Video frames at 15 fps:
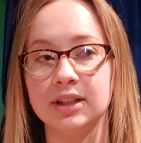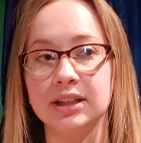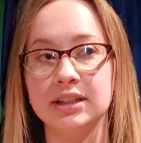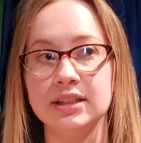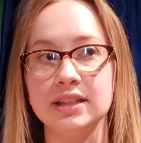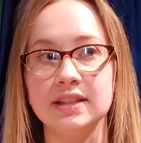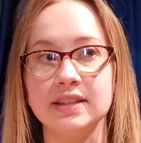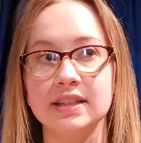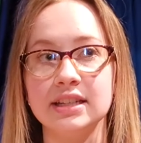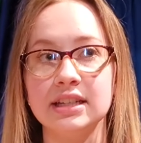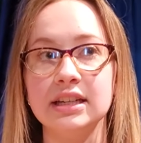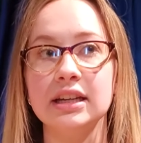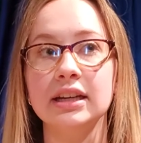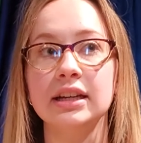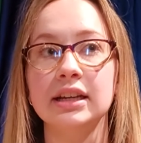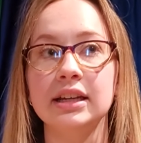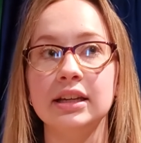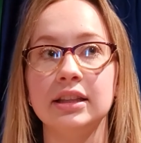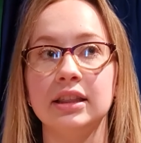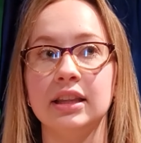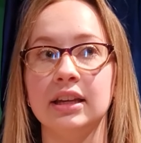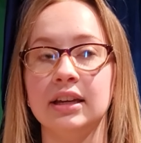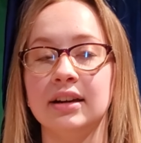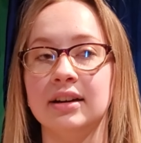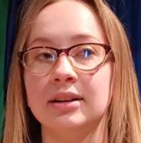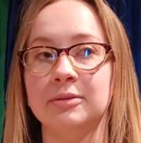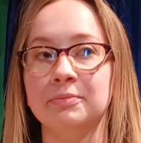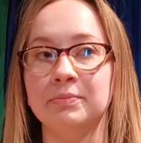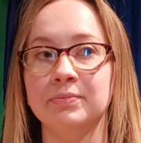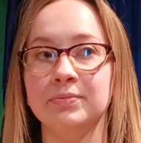in DC,
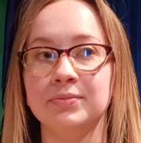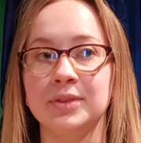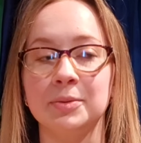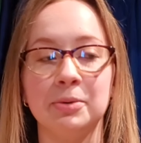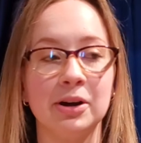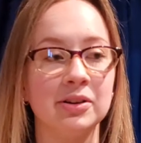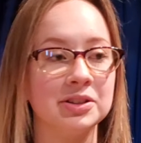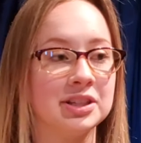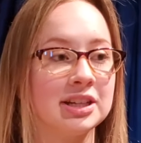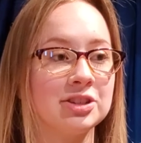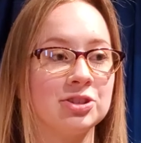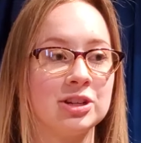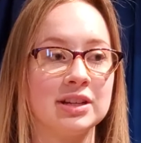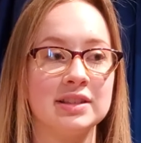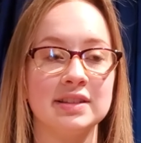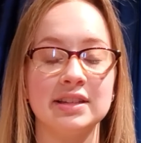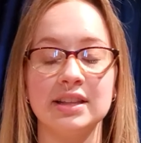the politicians,